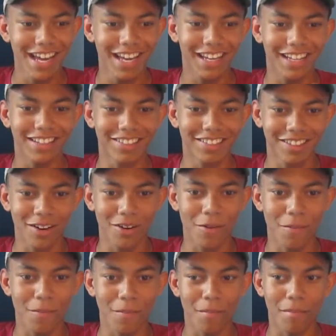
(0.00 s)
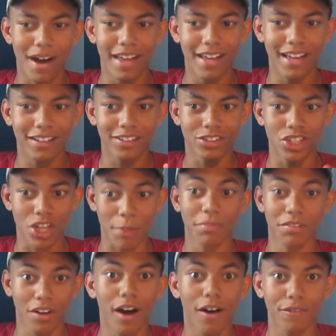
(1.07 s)
And so Mike
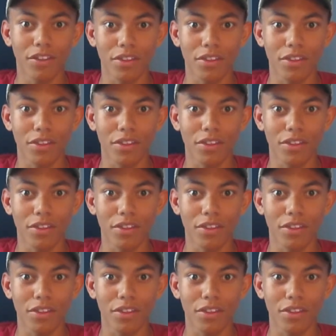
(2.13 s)
jumps off